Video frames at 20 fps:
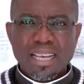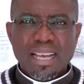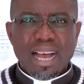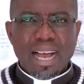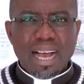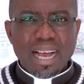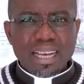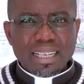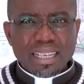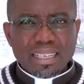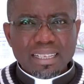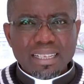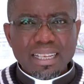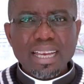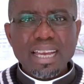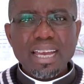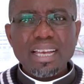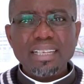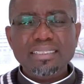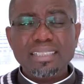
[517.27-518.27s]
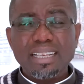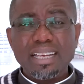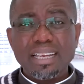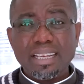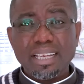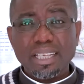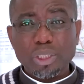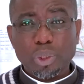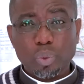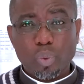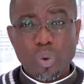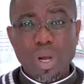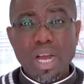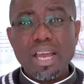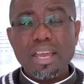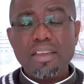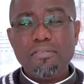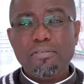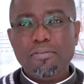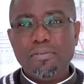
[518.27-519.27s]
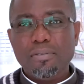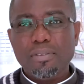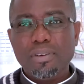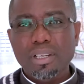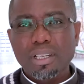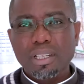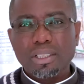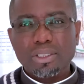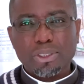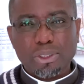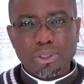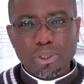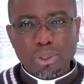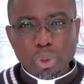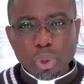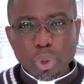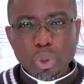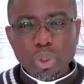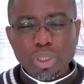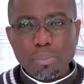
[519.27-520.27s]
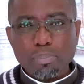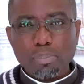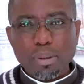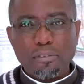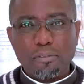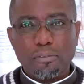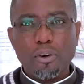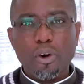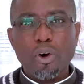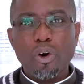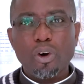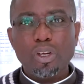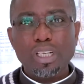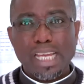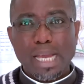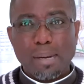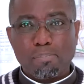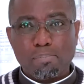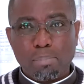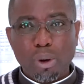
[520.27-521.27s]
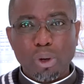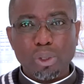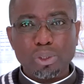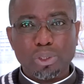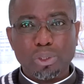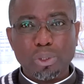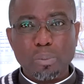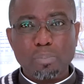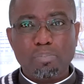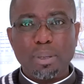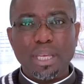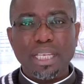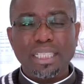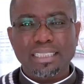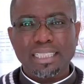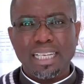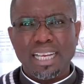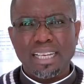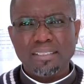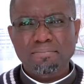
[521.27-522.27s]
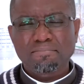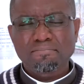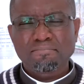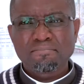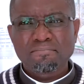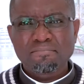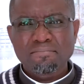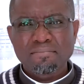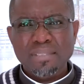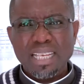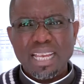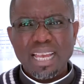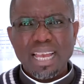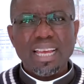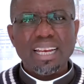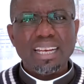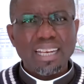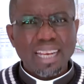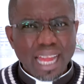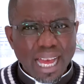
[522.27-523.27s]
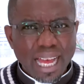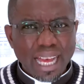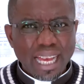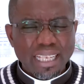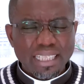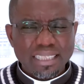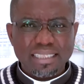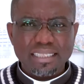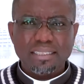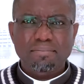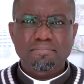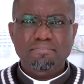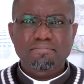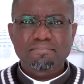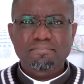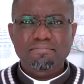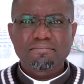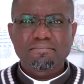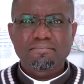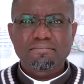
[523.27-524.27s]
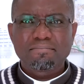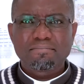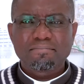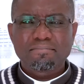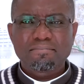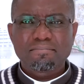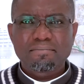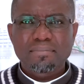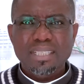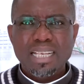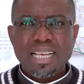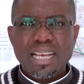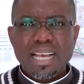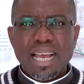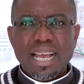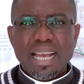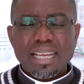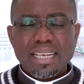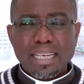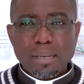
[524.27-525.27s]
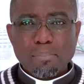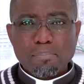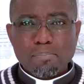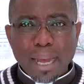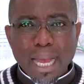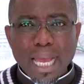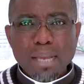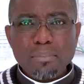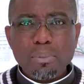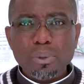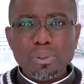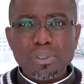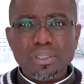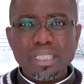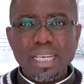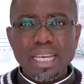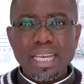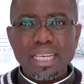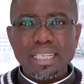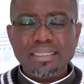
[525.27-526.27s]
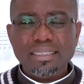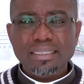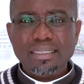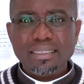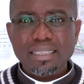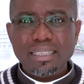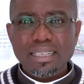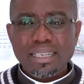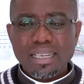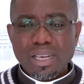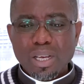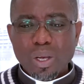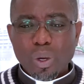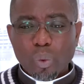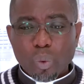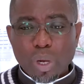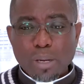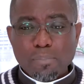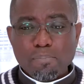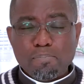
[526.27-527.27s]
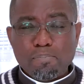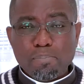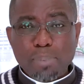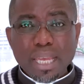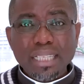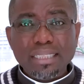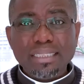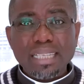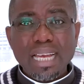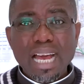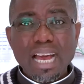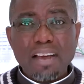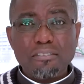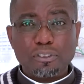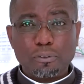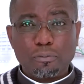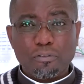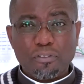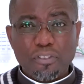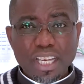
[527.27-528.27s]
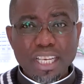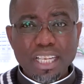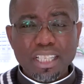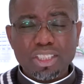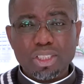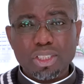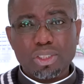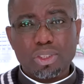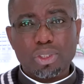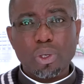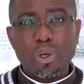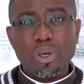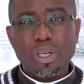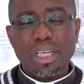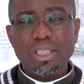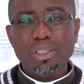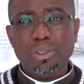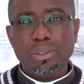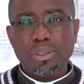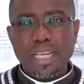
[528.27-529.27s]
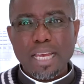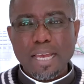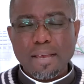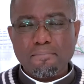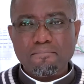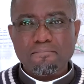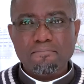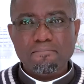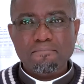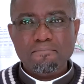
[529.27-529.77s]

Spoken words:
Ananias and his wife stood before the apostle Peter and lied. And the Bible says, when Peter had finished talking to them,